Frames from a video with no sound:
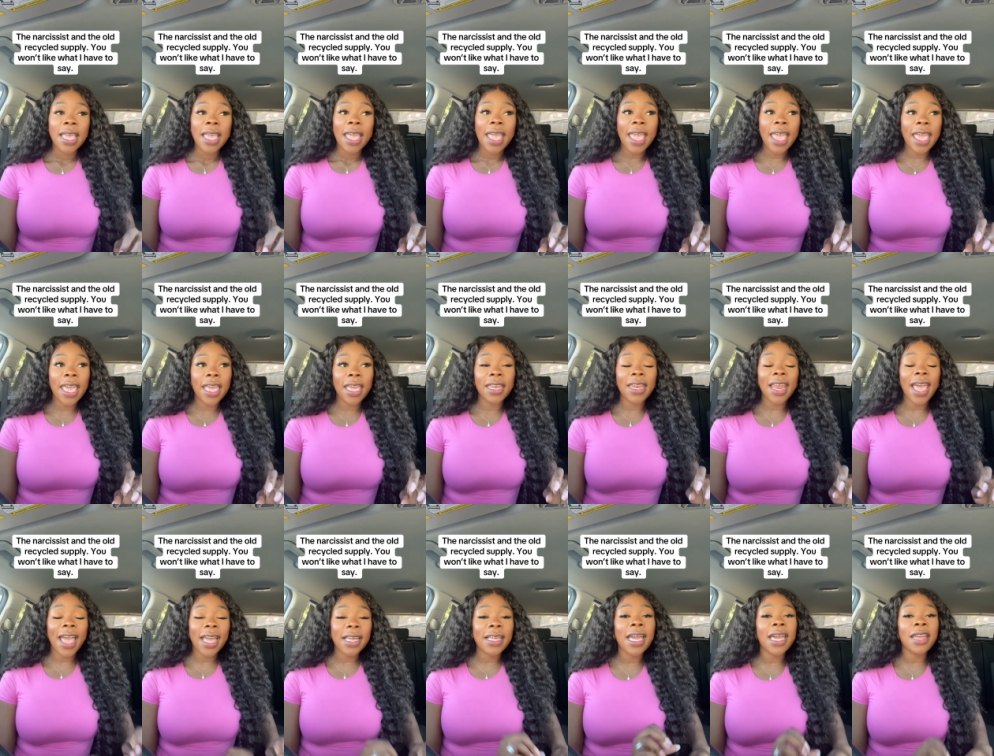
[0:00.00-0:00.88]
And
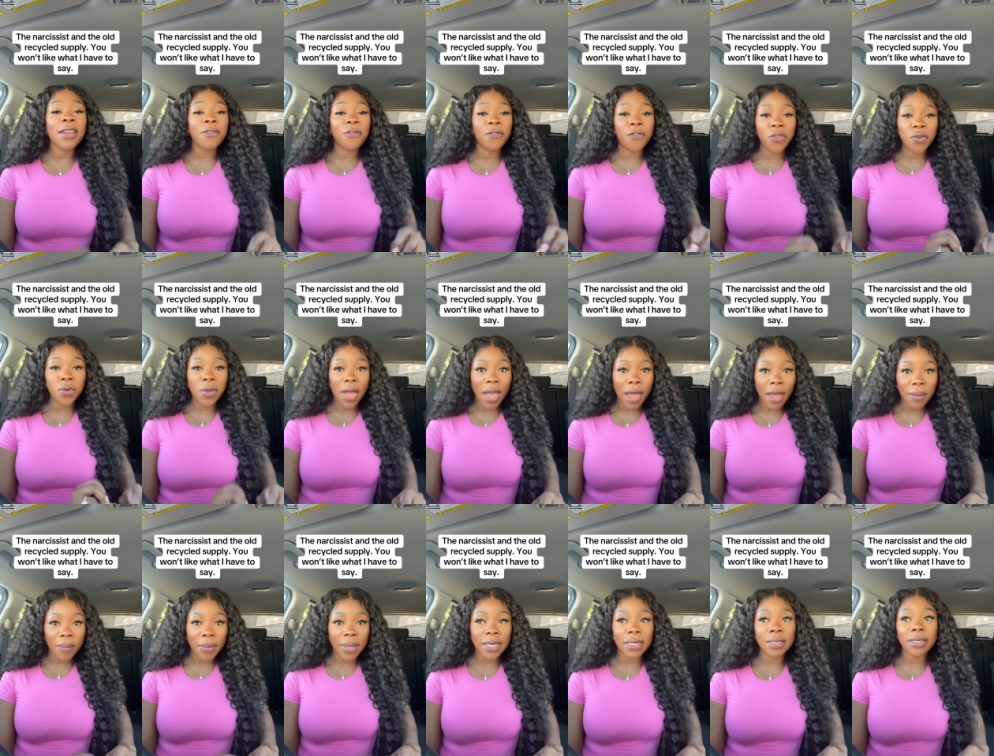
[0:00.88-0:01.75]
I got a few
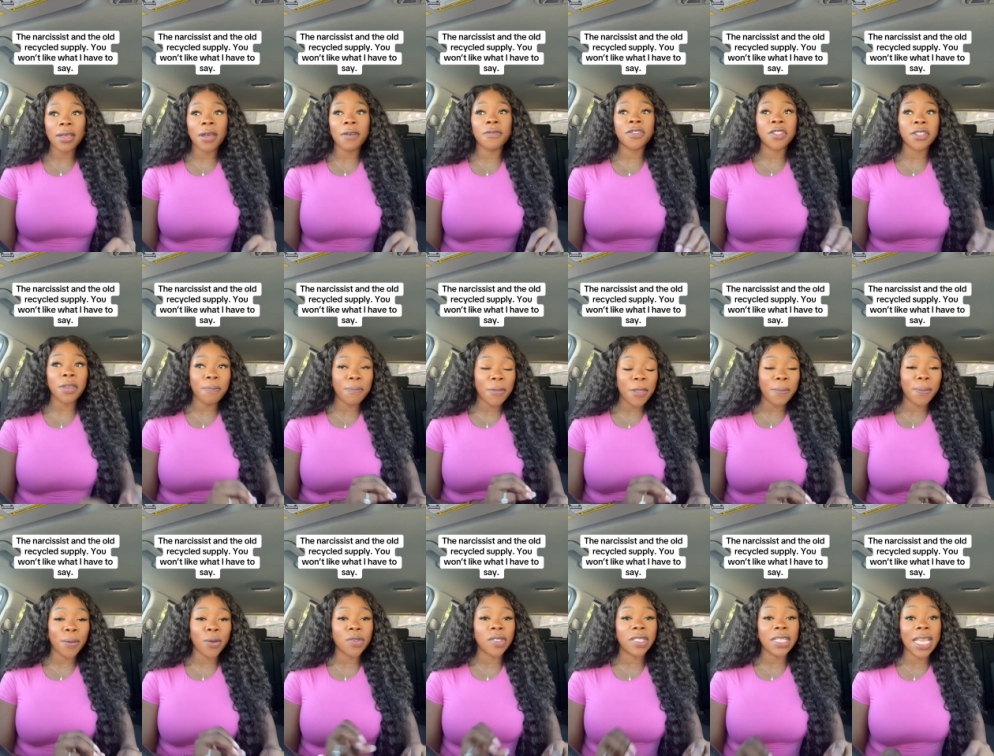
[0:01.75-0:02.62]
comments of some
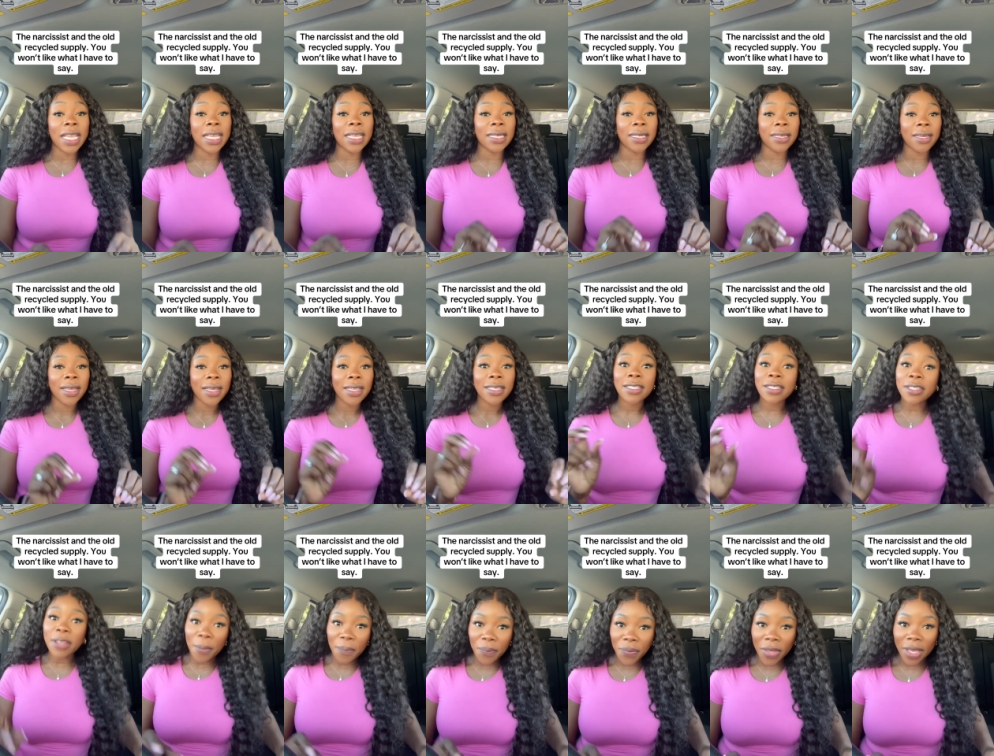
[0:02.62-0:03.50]
people saying
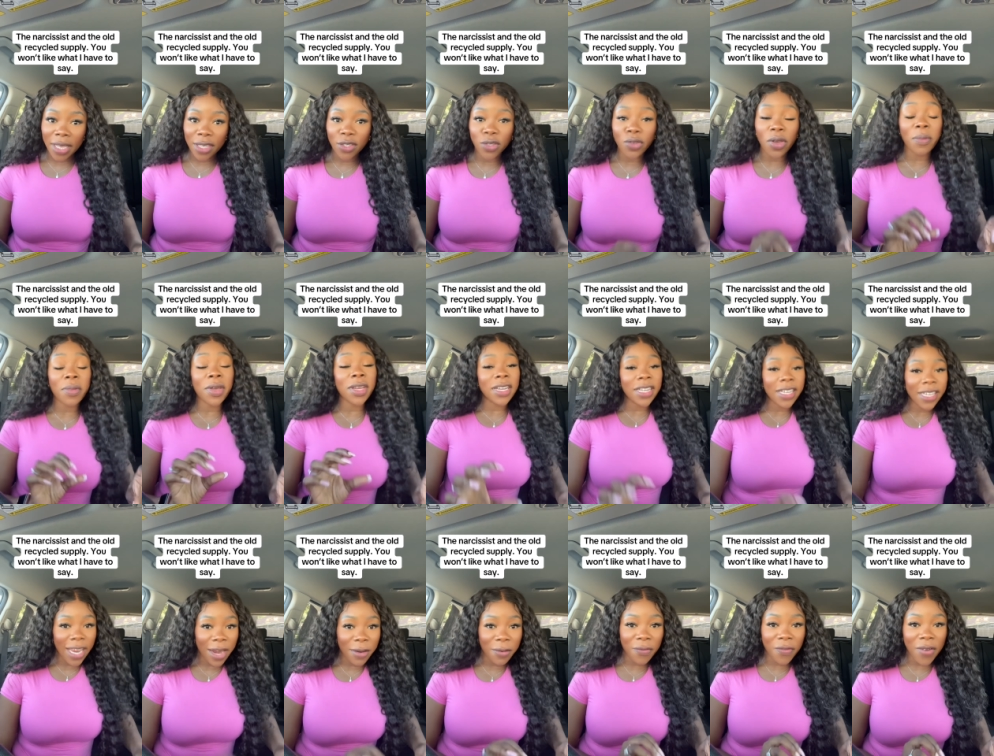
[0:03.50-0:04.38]
something. So I'm going to
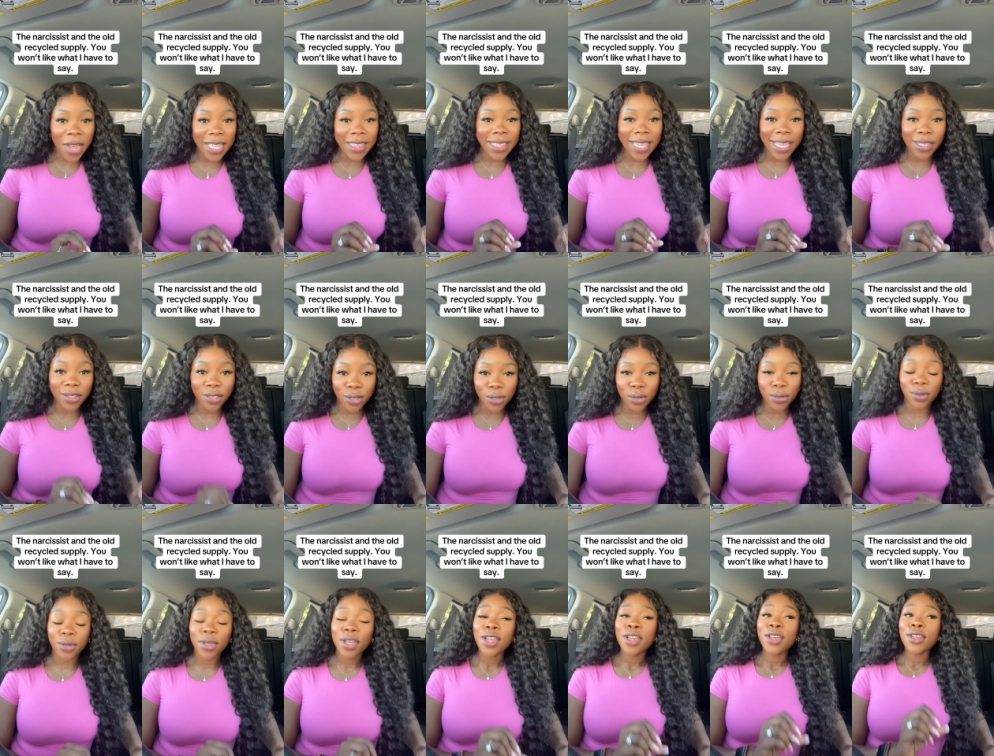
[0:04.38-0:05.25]
clarify that
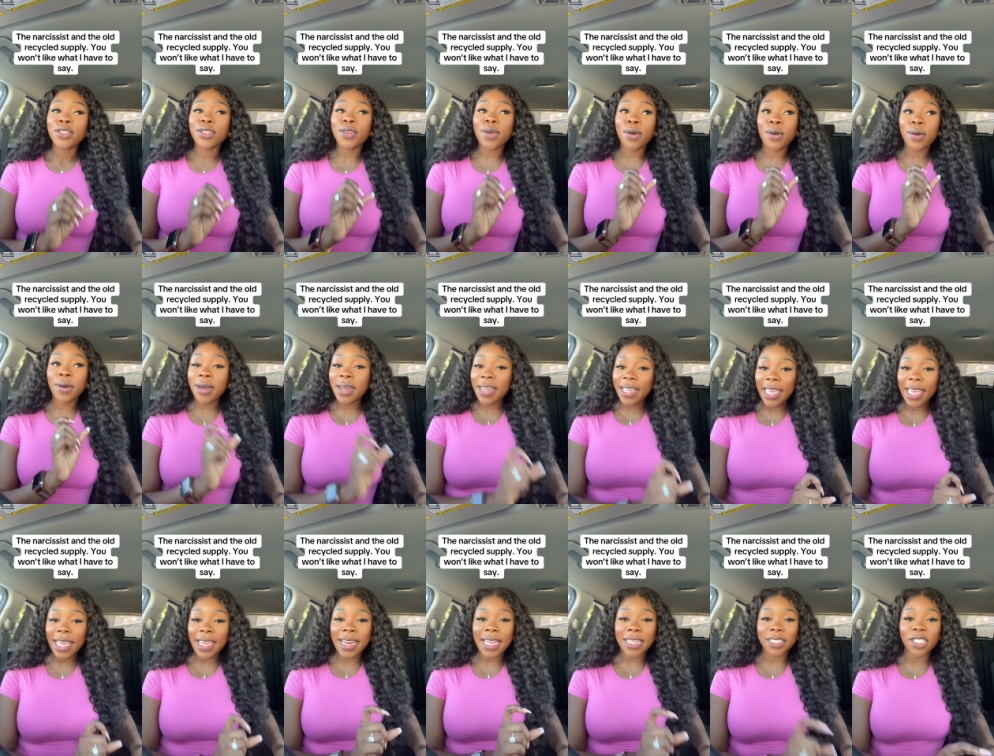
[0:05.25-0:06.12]
too. So
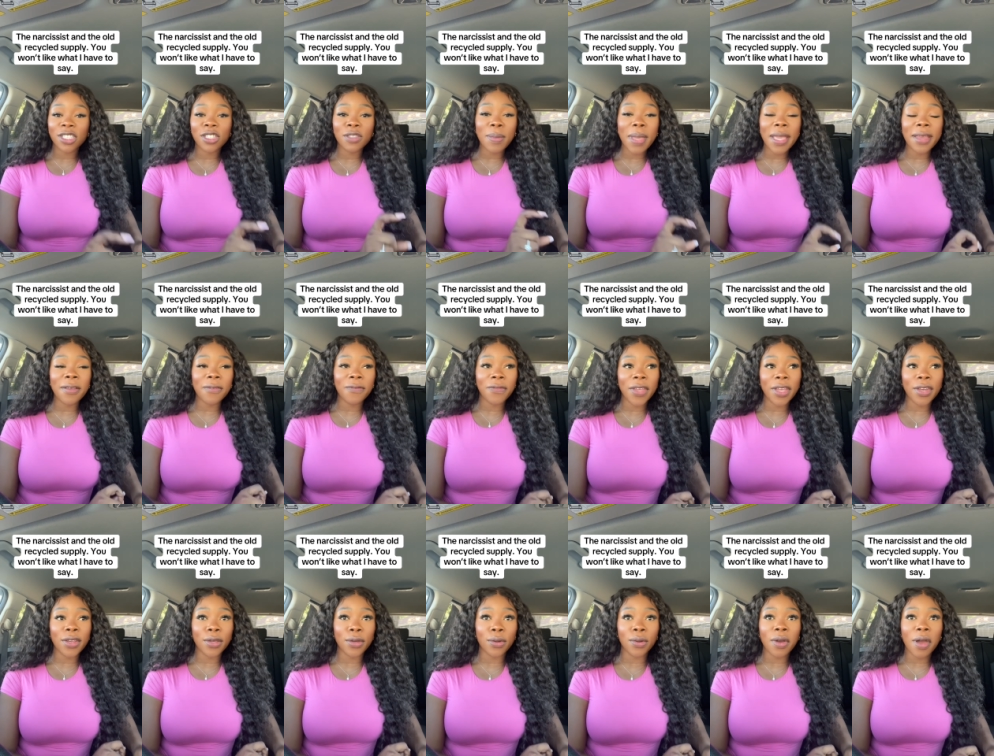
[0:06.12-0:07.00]
again, I just made a
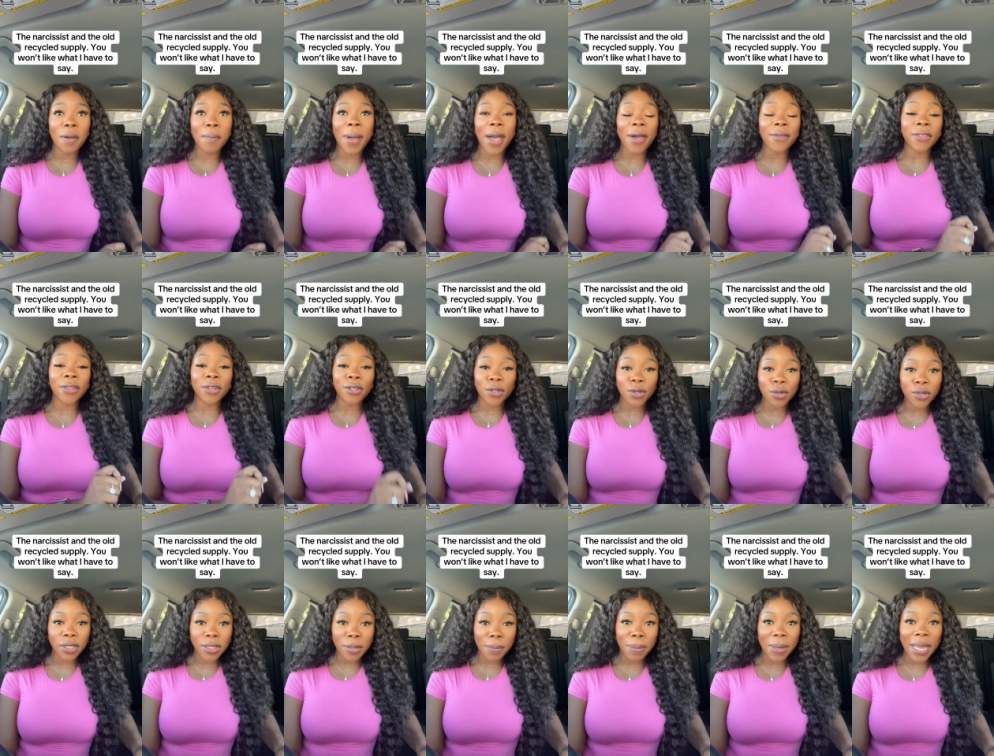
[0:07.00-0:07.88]
video about the
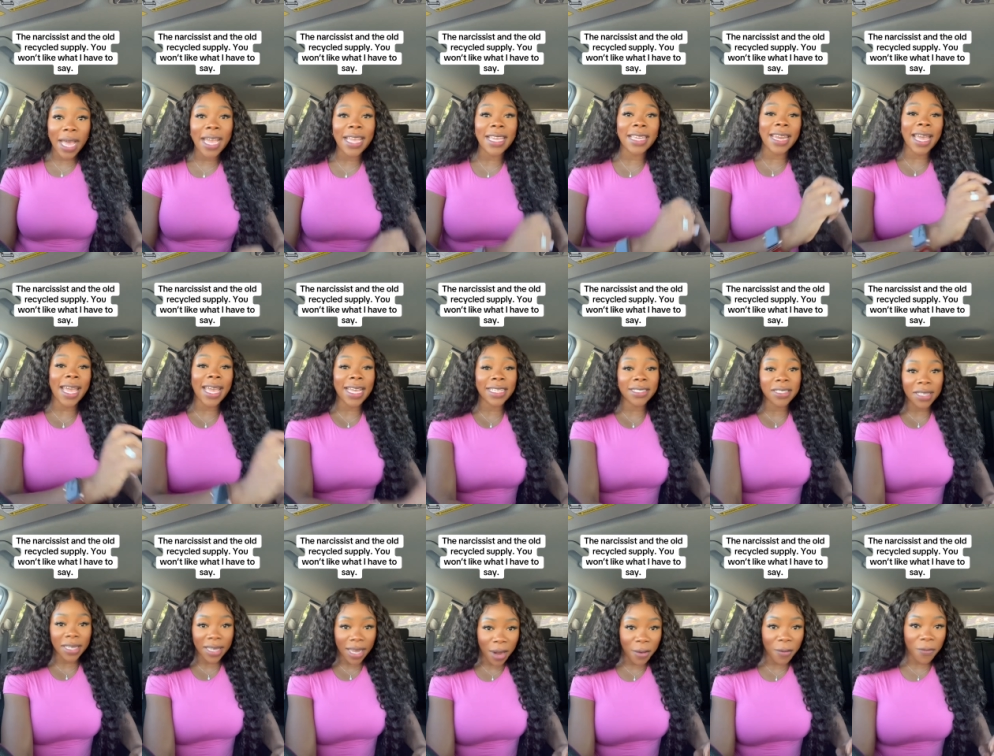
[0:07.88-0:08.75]
new supply and I had
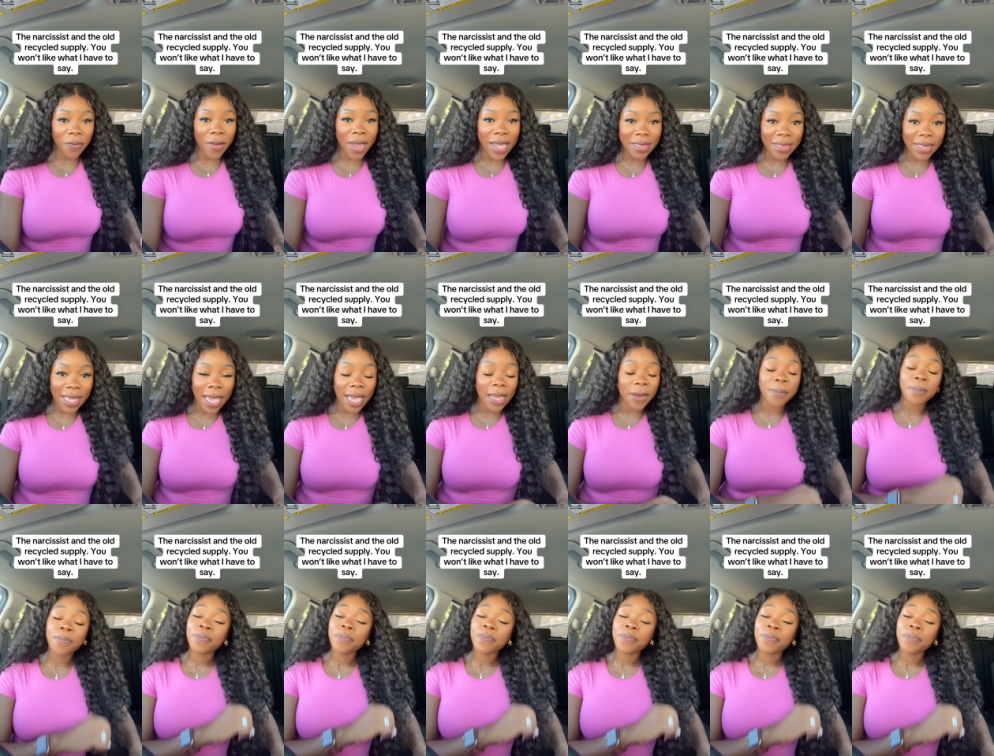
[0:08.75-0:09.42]
to clarify that